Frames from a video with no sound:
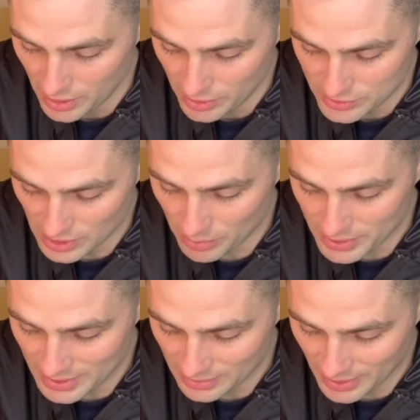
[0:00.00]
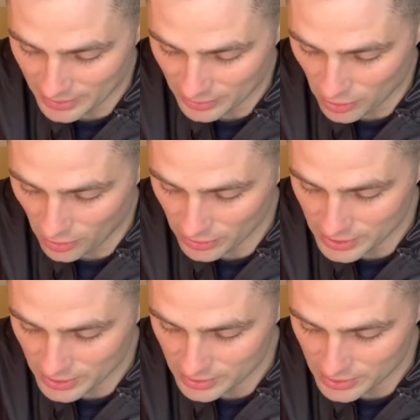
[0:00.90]
somebody didn't like the
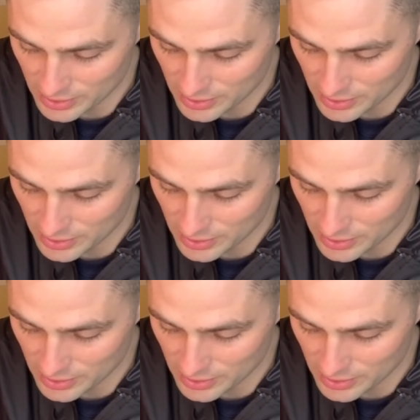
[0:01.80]
content,